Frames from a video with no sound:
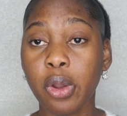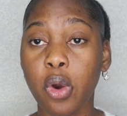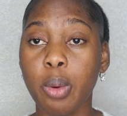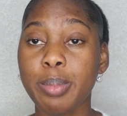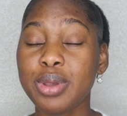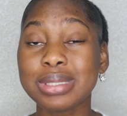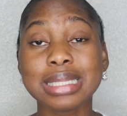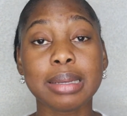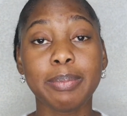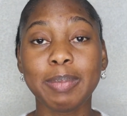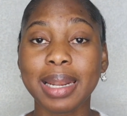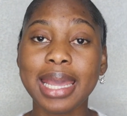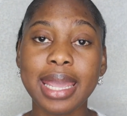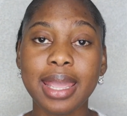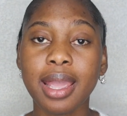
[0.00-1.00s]
or music
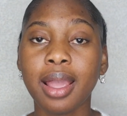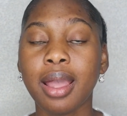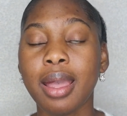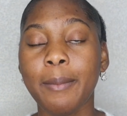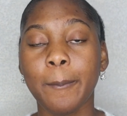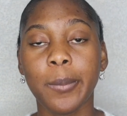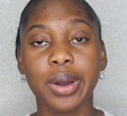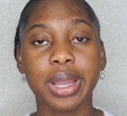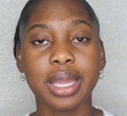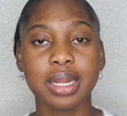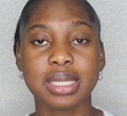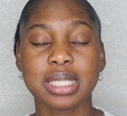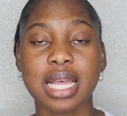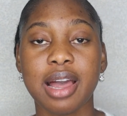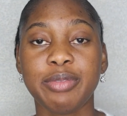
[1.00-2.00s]
playing, but it
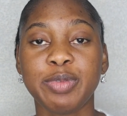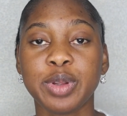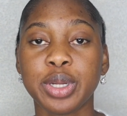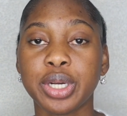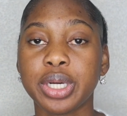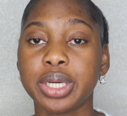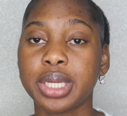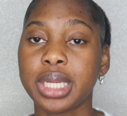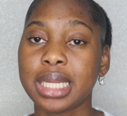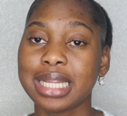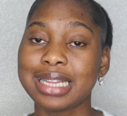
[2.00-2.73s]
is Africa.